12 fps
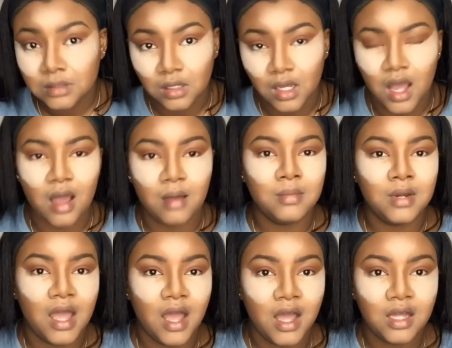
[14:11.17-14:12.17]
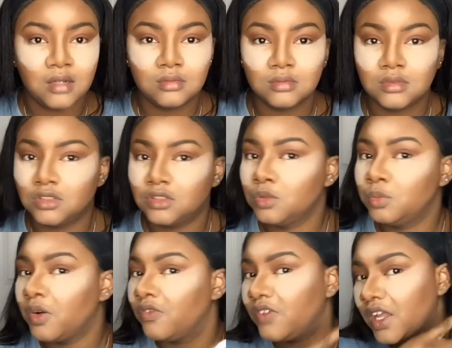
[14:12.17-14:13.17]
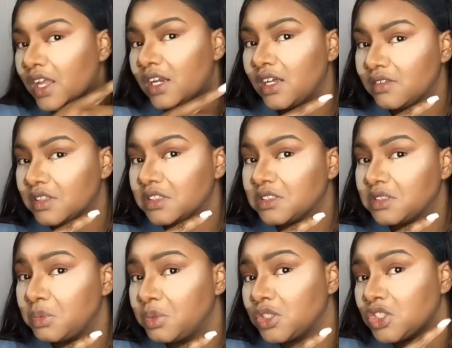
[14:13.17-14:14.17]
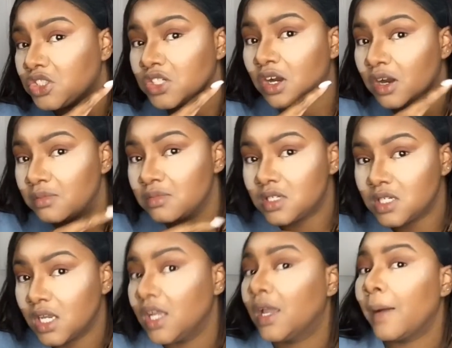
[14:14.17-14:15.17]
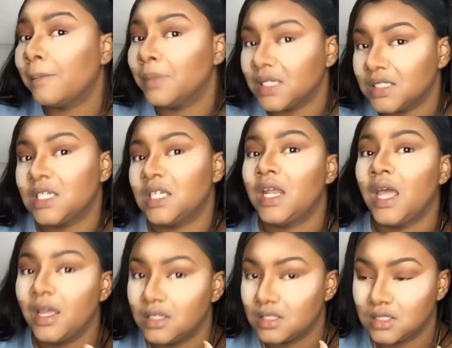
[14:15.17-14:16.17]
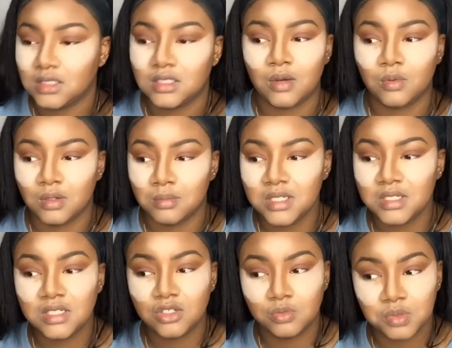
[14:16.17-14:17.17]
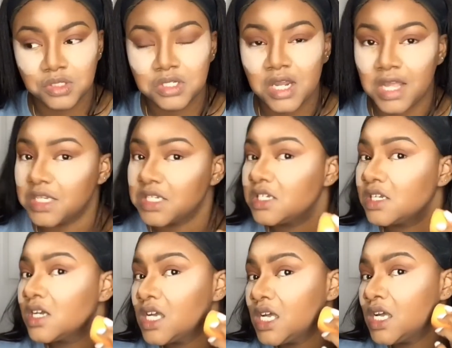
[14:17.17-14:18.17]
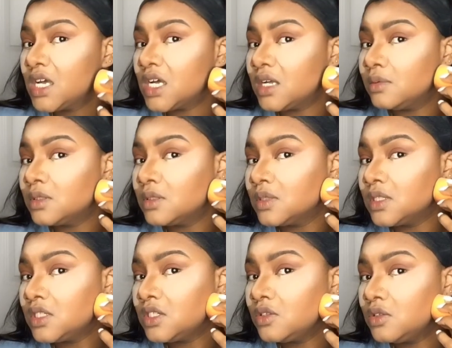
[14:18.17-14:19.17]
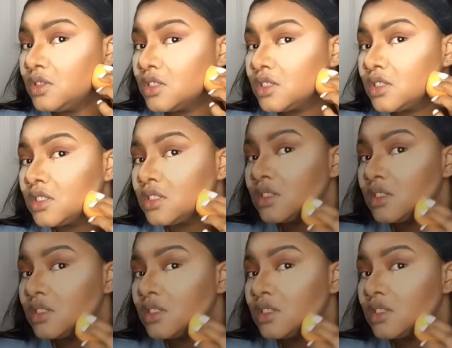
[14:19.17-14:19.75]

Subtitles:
I'm not super fan of the super sharp cheek. But today, since I want to be super snatched, I'm going to just